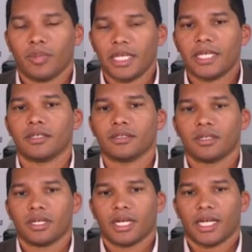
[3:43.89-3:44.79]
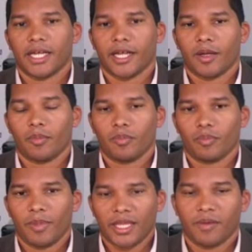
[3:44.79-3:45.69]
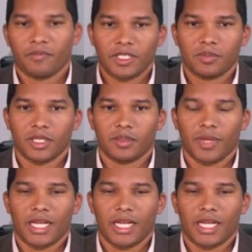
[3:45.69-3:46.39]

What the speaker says: being methamphetamine,